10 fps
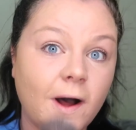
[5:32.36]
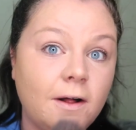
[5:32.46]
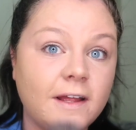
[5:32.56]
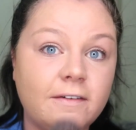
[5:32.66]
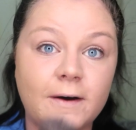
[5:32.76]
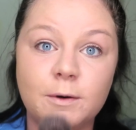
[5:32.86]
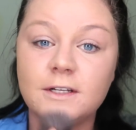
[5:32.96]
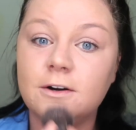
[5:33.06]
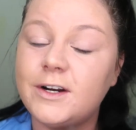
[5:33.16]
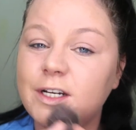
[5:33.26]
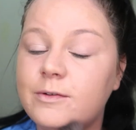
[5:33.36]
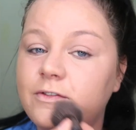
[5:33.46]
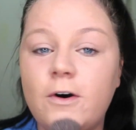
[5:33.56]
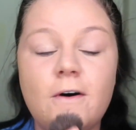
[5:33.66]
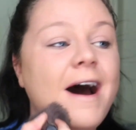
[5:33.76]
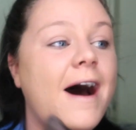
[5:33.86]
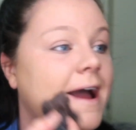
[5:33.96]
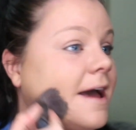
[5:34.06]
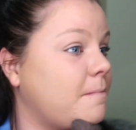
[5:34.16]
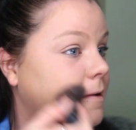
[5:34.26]
Well, if I wasn't orange before,
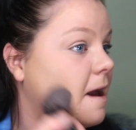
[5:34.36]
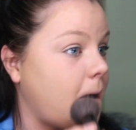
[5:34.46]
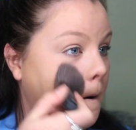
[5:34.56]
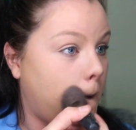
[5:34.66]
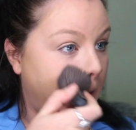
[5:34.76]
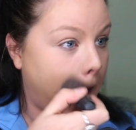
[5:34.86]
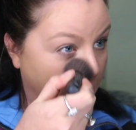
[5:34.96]
I am now.